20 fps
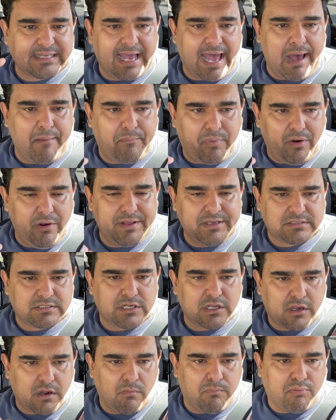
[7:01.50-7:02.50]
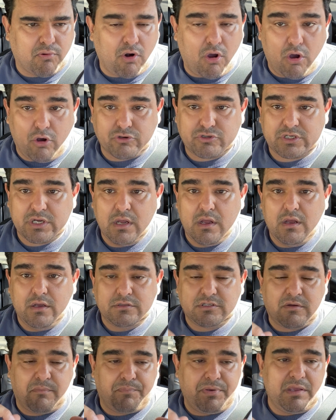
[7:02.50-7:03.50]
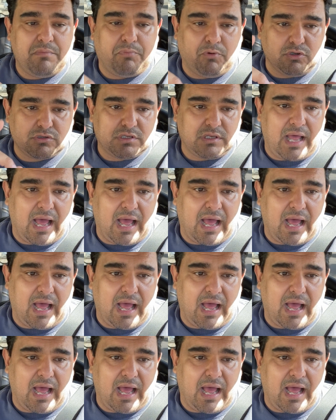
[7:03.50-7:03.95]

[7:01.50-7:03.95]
capitalistic approach to people's